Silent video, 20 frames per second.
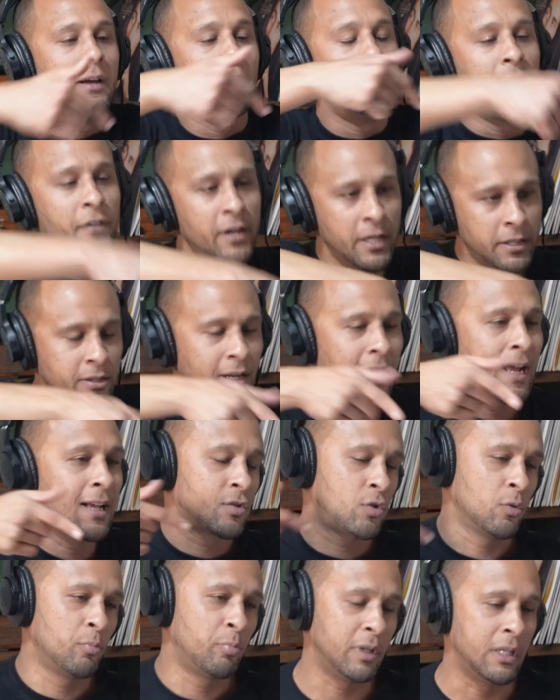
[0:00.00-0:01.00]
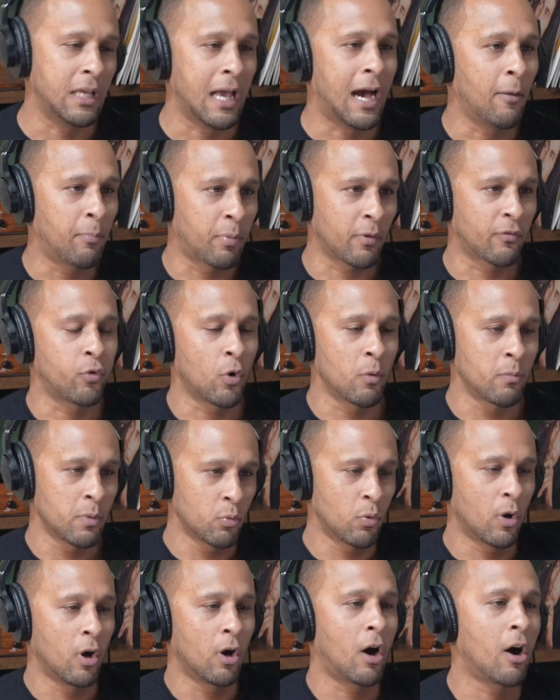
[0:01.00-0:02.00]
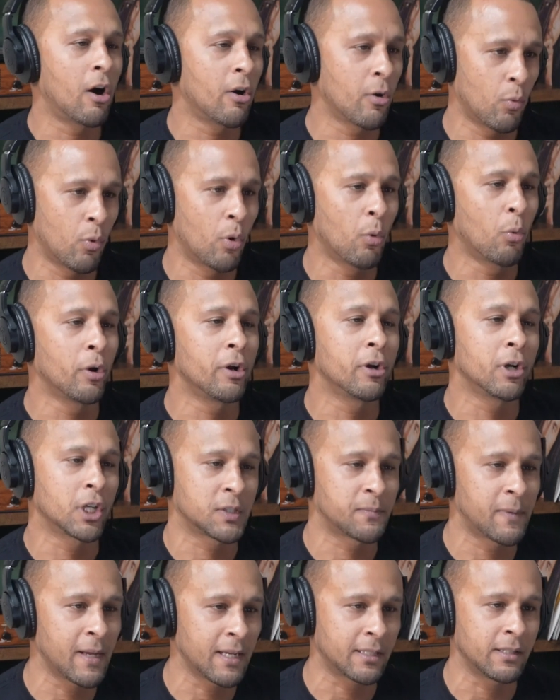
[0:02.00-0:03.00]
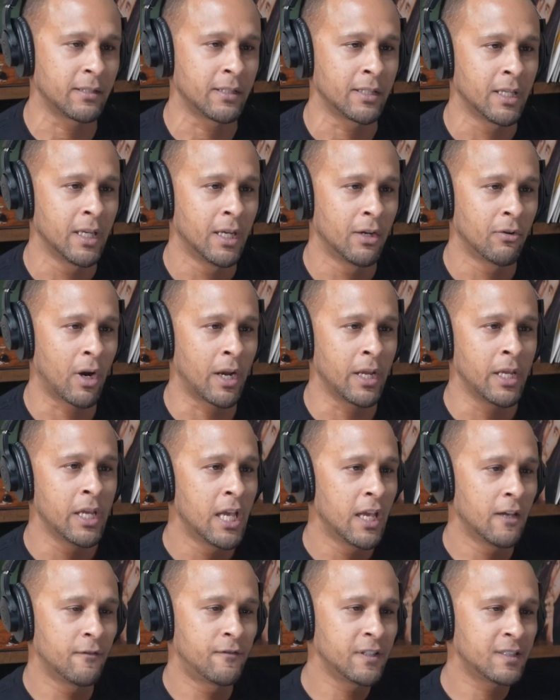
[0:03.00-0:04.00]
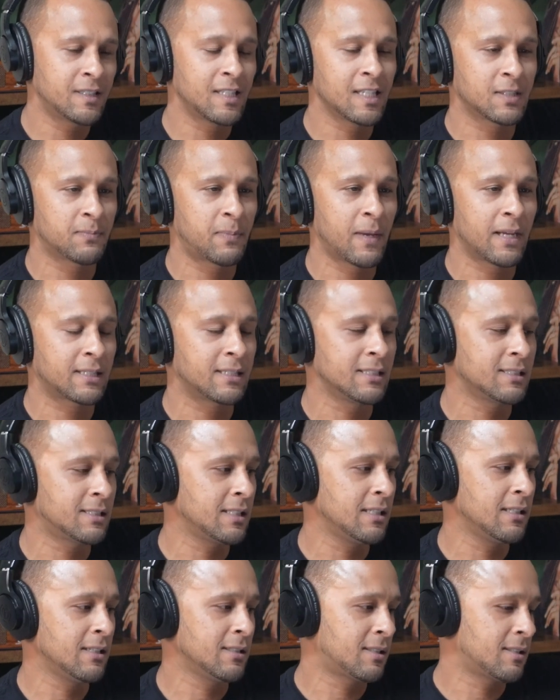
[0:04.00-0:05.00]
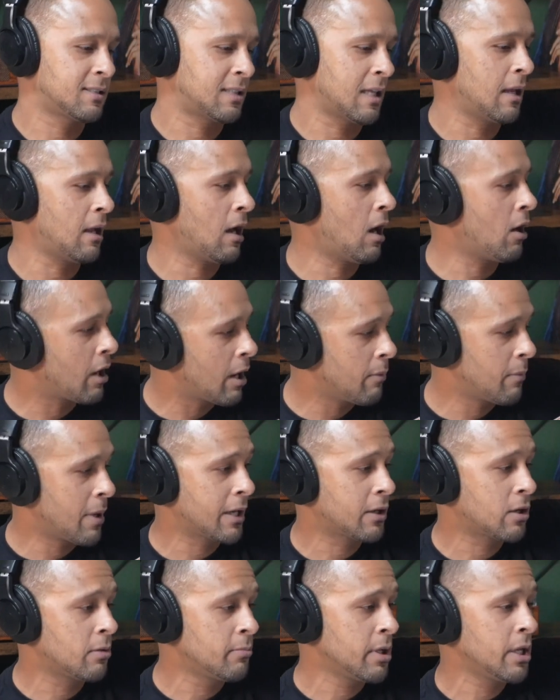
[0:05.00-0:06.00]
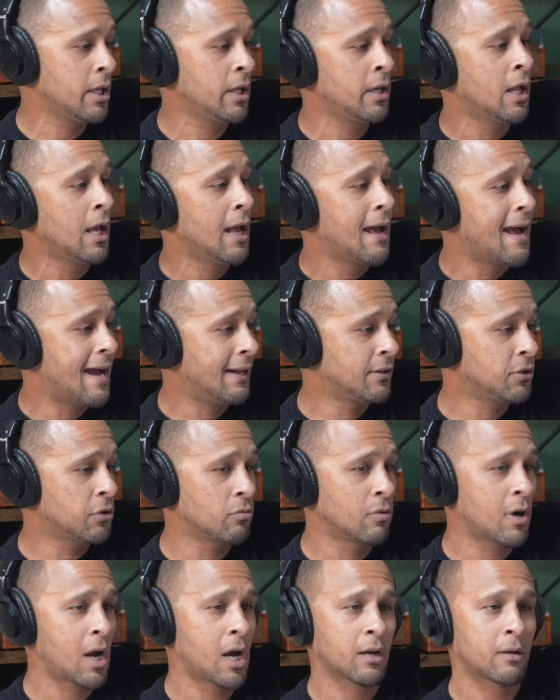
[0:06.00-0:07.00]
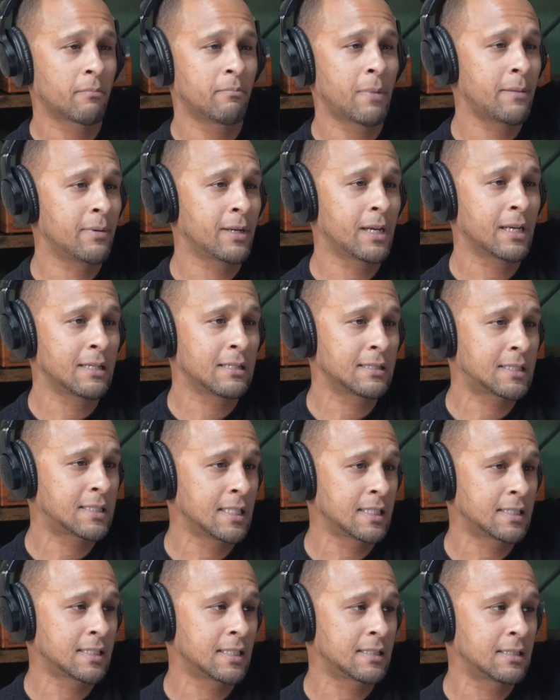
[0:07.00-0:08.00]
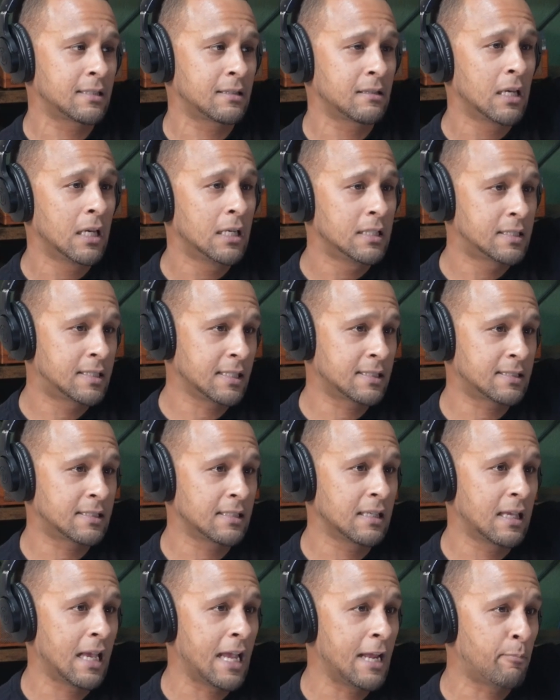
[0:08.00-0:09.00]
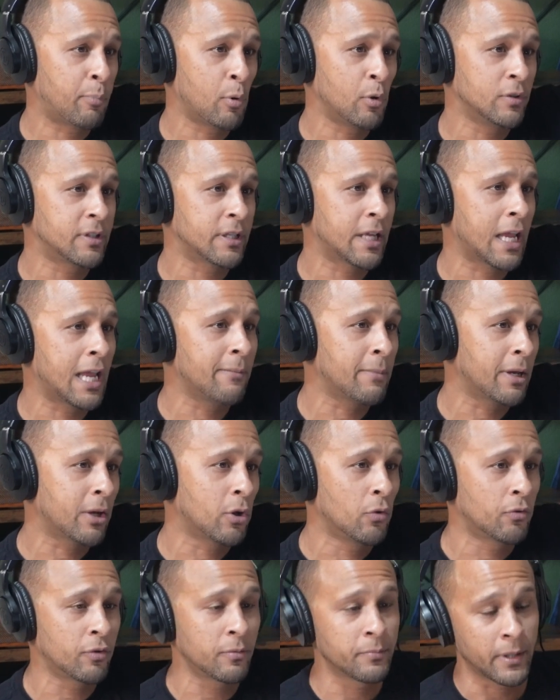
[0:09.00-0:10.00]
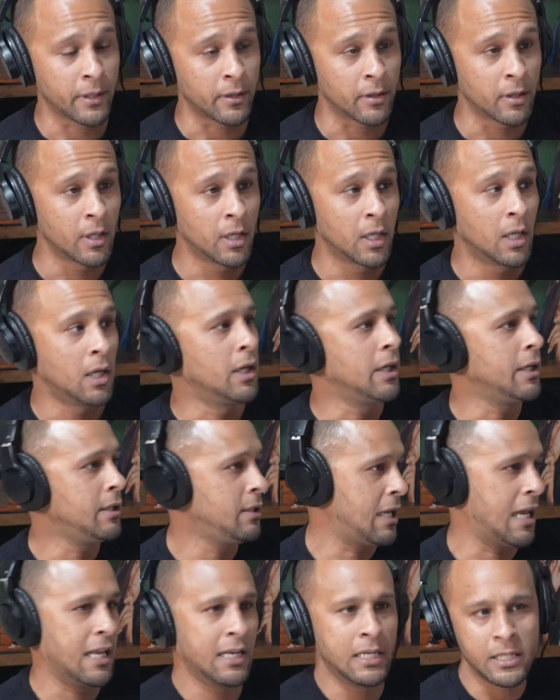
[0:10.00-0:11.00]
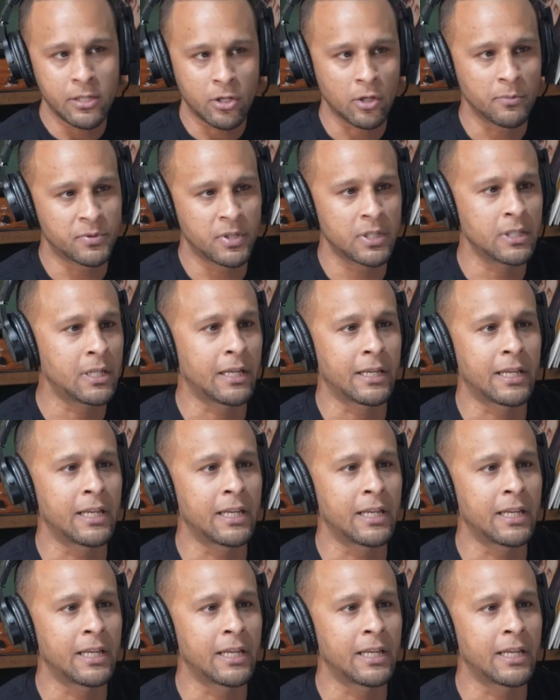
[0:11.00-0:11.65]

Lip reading: Victor has to be outperforming what we're expecting, right? If his expectancy is to say, all right, man, come in, handle the rock, maybe get six to eight points a game and go from there. He comes in and